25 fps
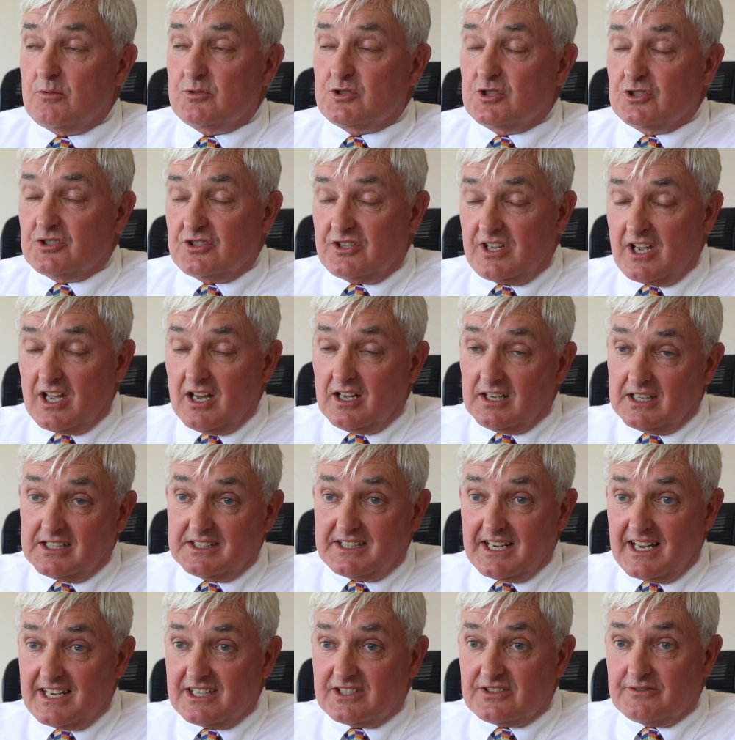which is in the
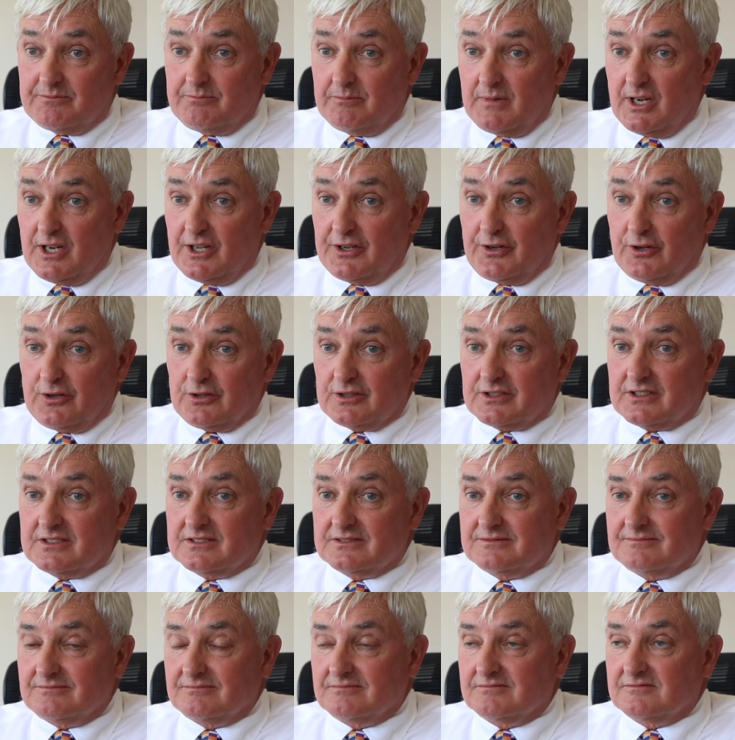early days of Murdoch.